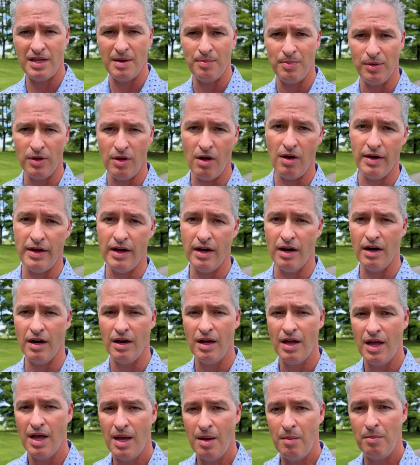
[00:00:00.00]
that belong here.
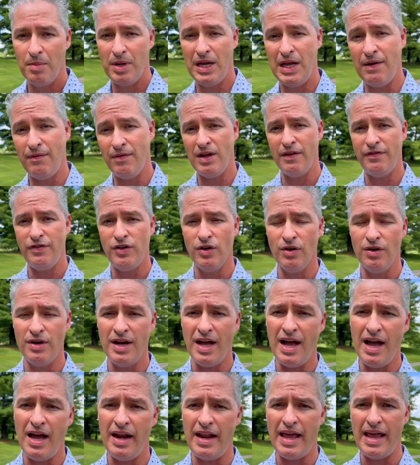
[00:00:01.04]
But even if you're
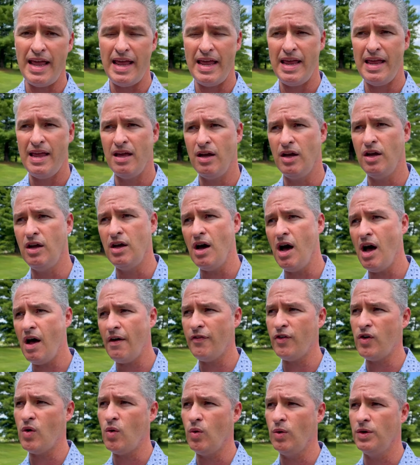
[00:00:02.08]
not a
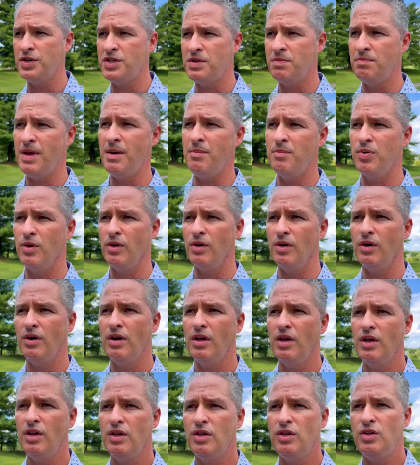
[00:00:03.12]
golf course member,
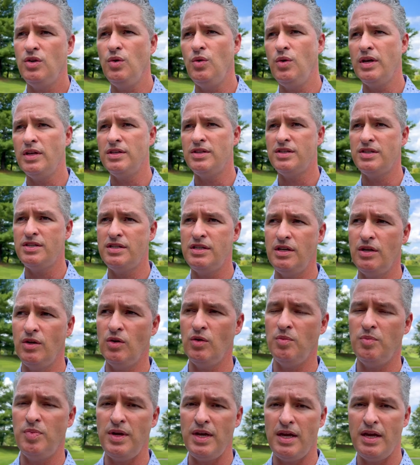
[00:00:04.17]
you can
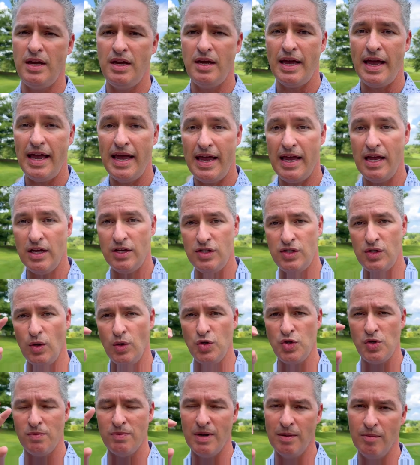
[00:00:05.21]
still be a
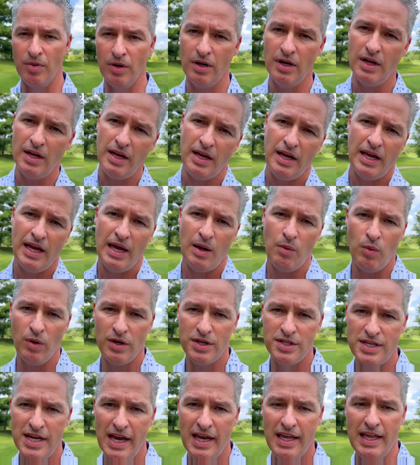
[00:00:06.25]
social member. And what
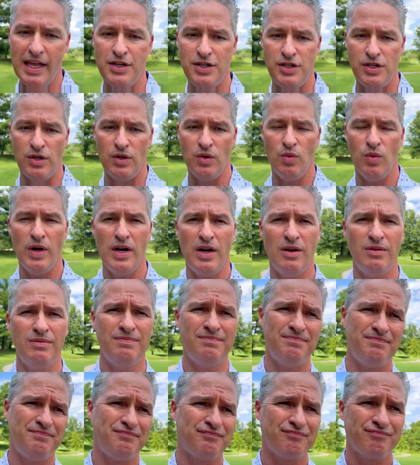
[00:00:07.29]
does that get you? Well,
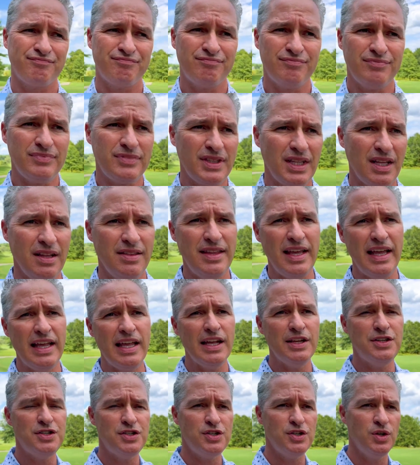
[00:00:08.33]
that
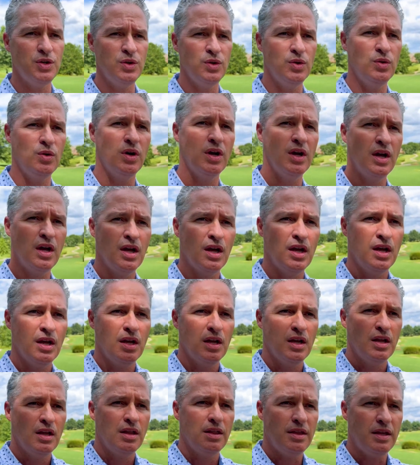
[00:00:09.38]
gets you
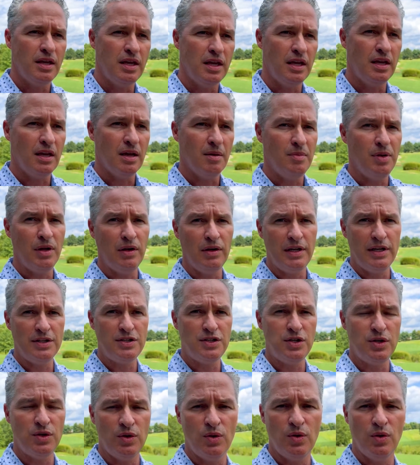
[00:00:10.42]
the ability
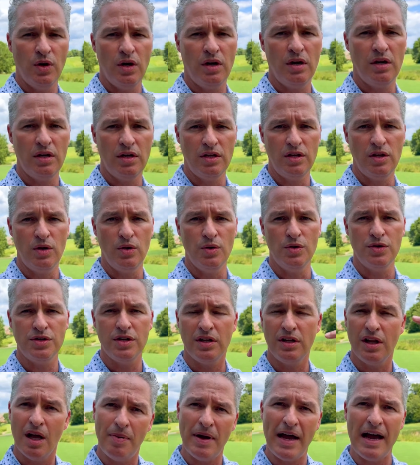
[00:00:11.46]
to use the
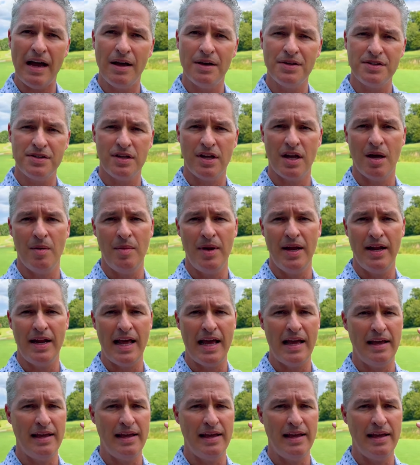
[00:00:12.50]
clubhouse, come in,